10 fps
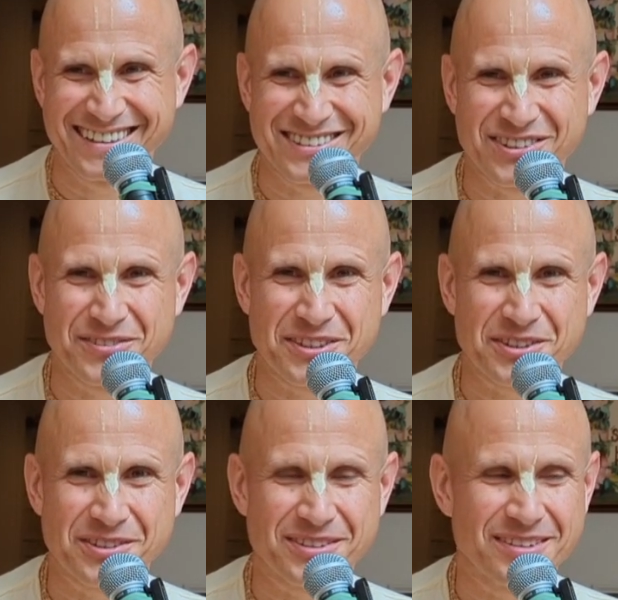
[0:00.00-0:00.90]
So we
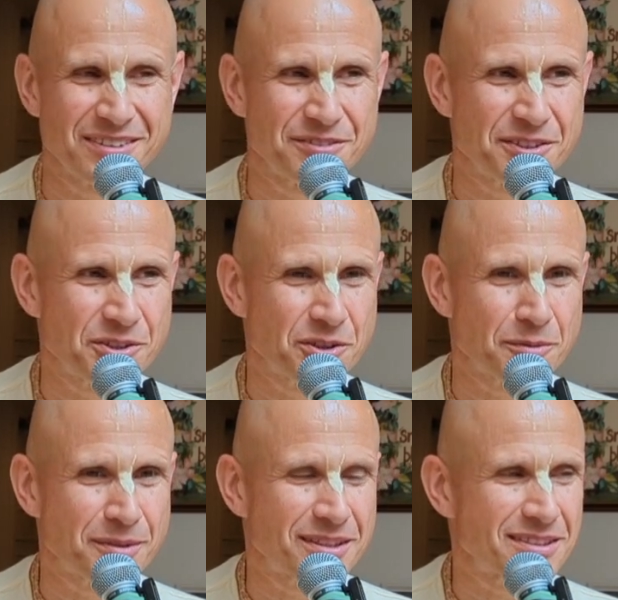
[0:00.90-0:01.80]

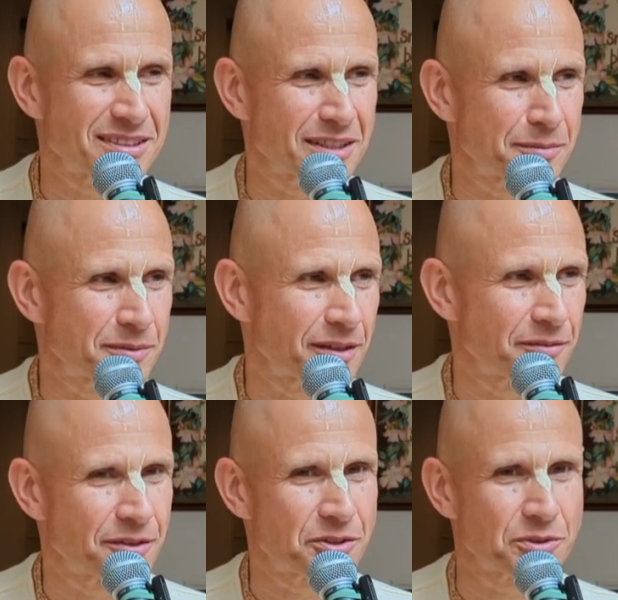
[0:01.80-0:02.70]
shouldn't be disturbed,
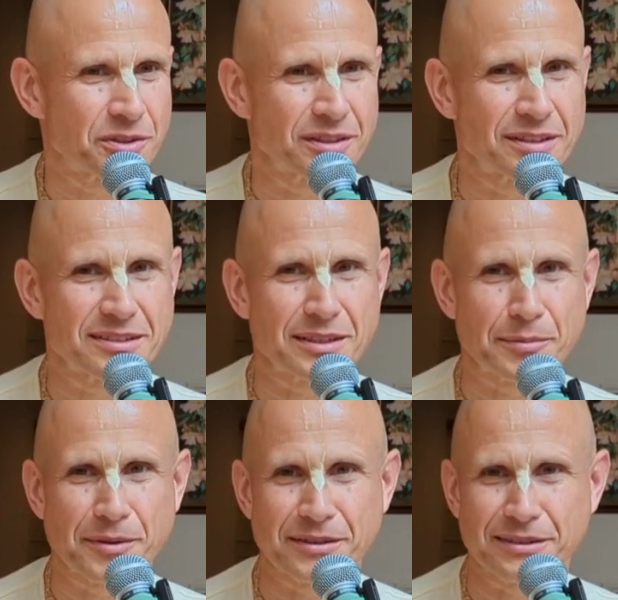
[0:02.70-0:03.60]
and we shouldn't
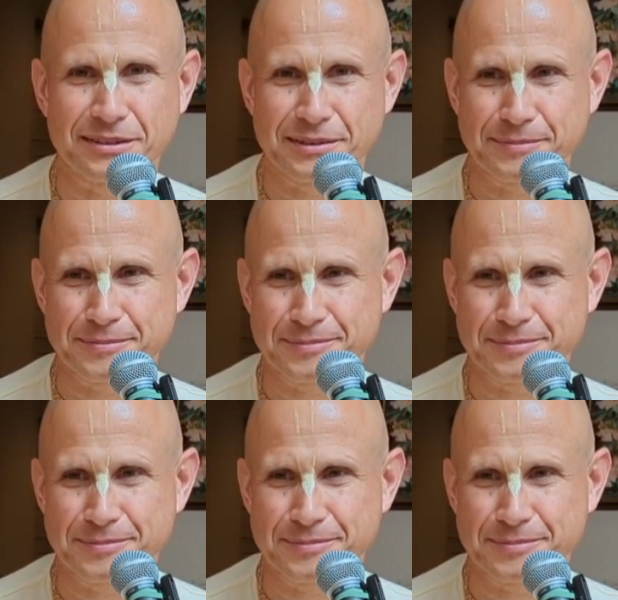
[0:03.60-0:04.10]
disturb others